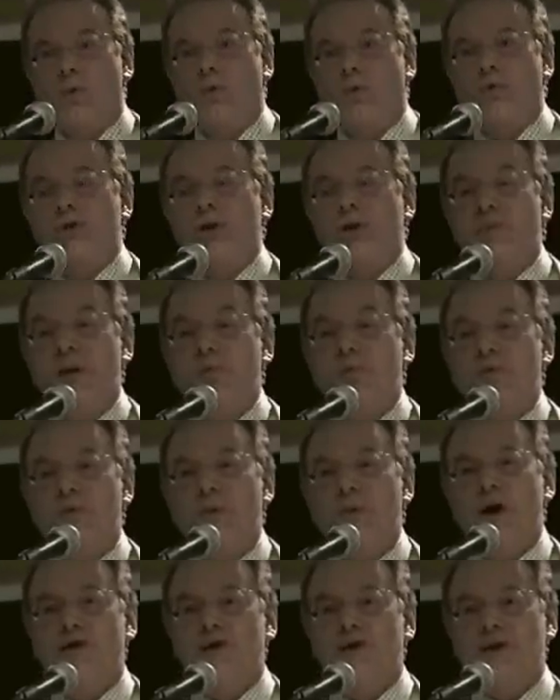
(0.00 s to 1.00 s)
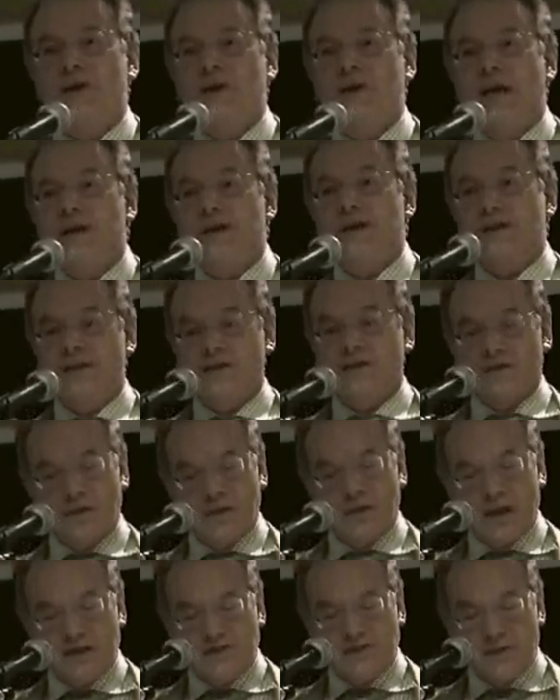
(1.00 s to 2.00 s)
also being promoted, and
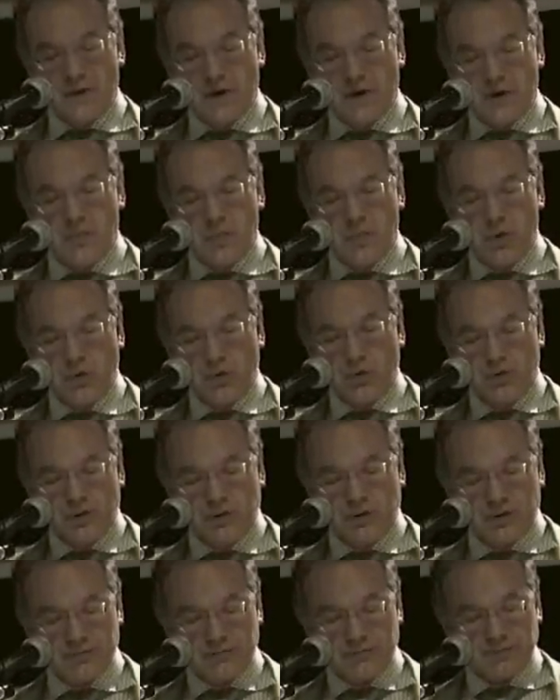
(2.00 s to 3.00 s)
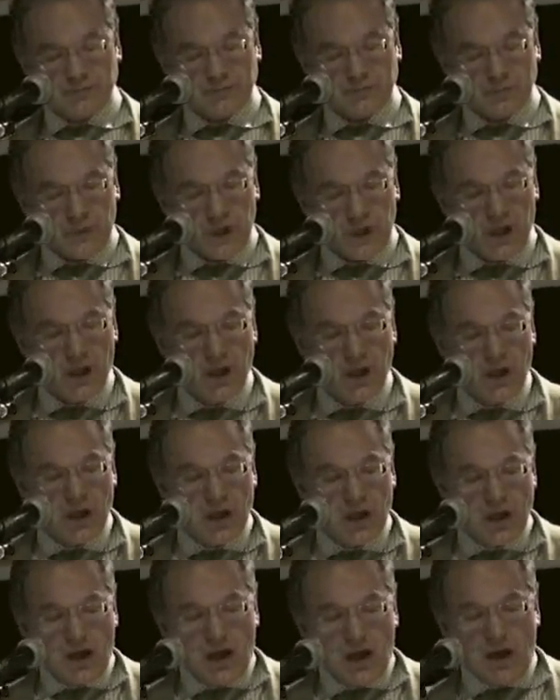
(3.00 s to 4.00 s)
that's very important.
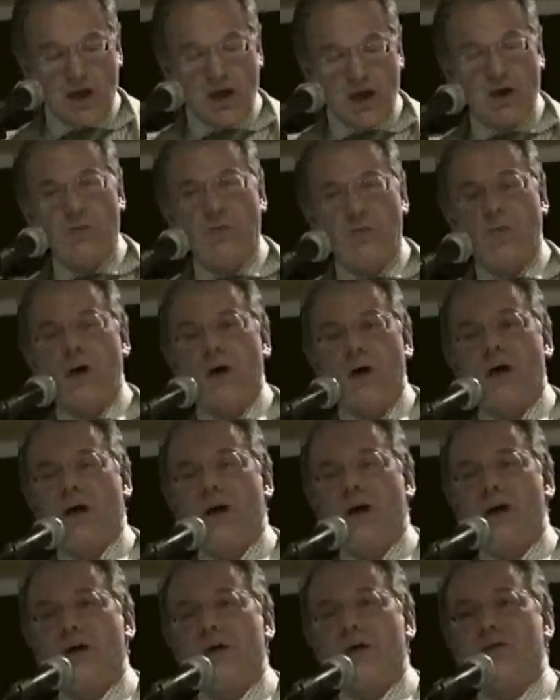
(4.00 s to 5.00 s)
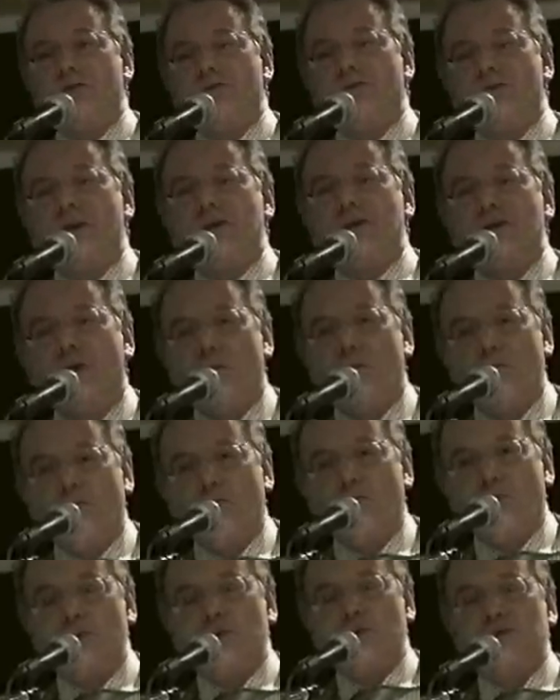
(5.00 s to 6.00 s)
There's a lot
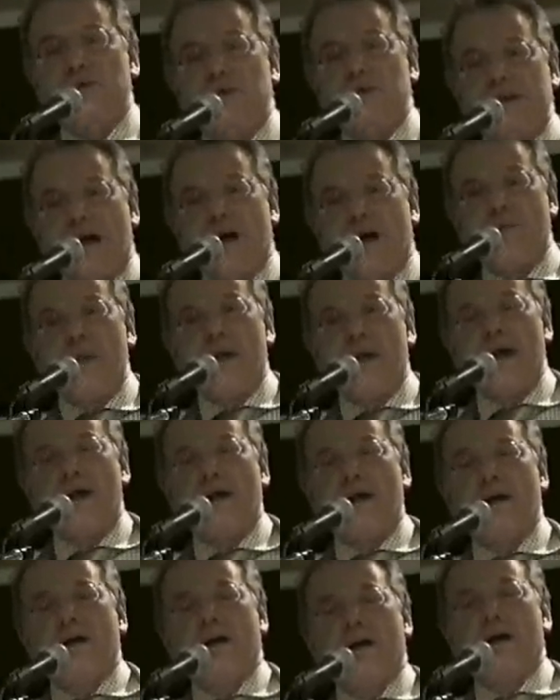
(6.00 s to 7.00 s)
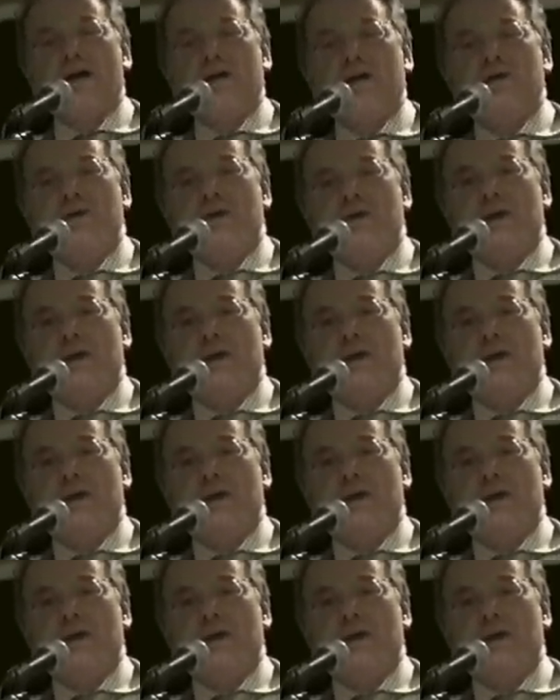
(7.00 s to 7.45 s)
more to be done there, and